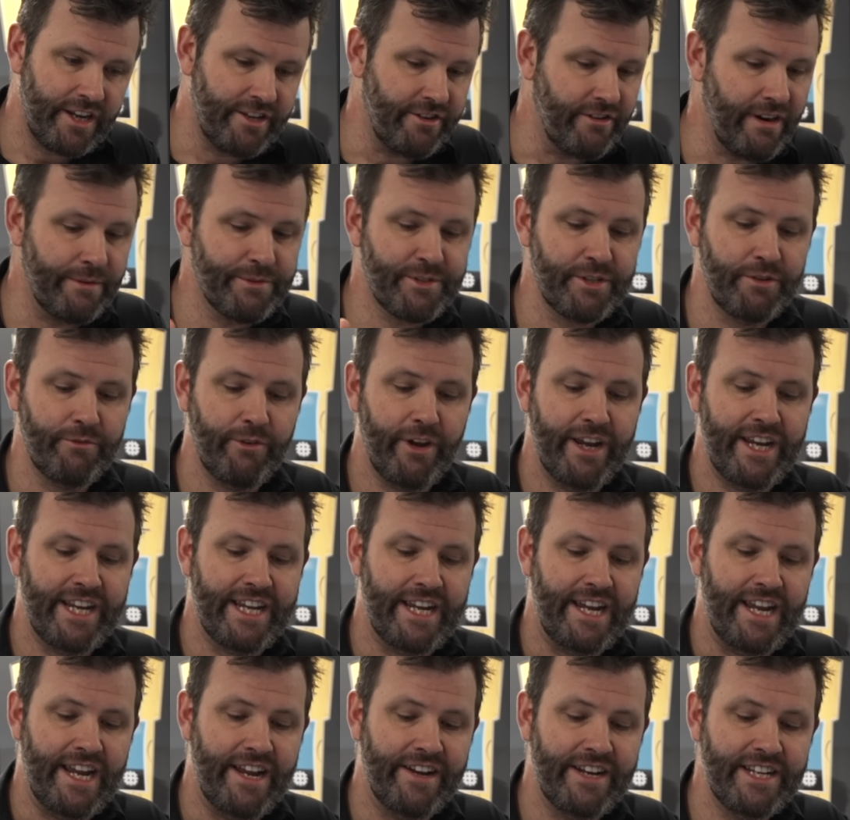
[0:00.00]
And you're absolutely right,
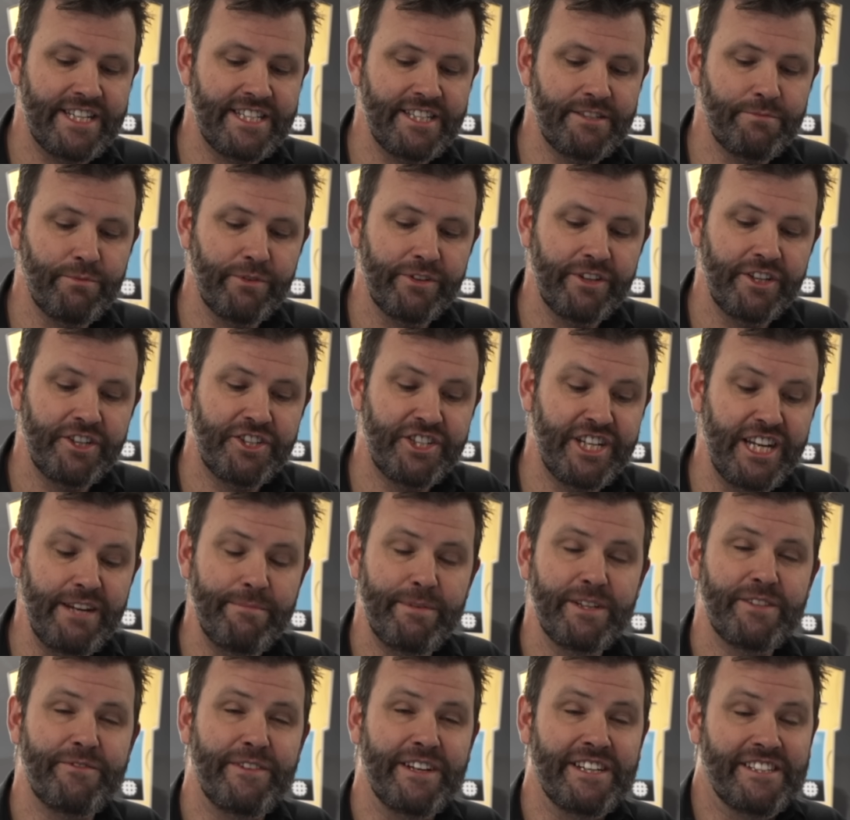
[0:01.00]
Kate, and this is one of the
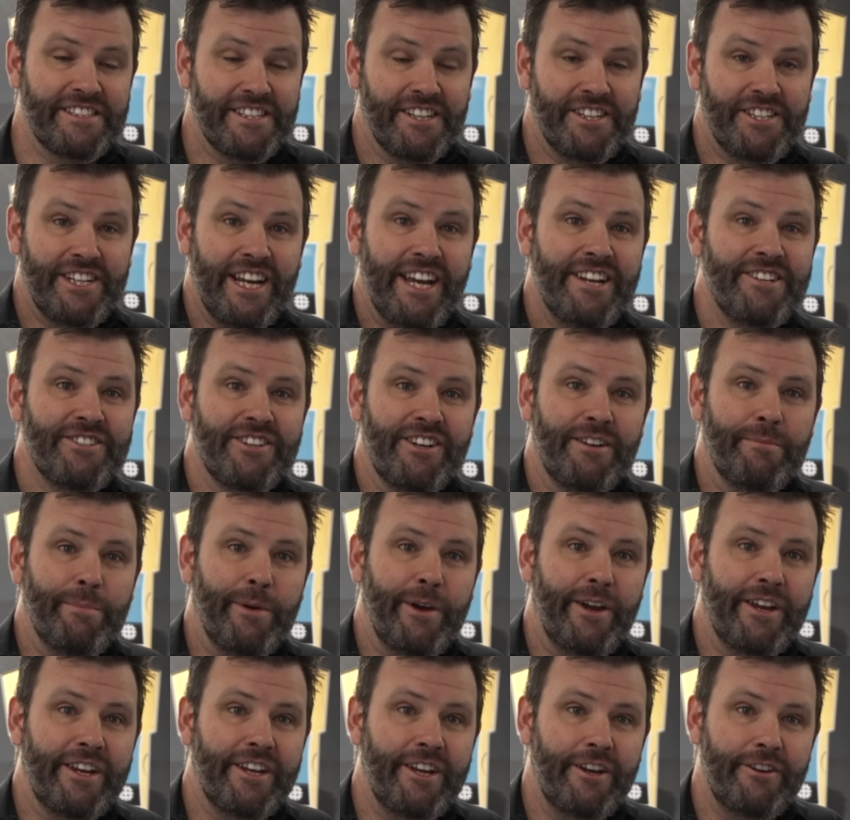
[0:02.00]
cheapest things to change on a
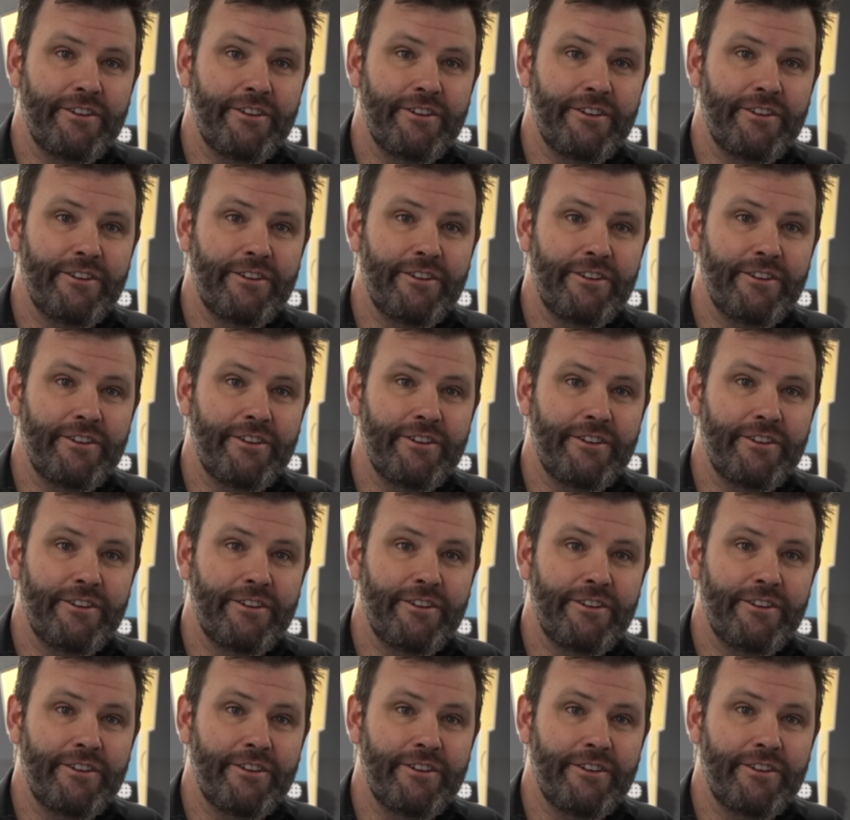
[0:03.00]
bike.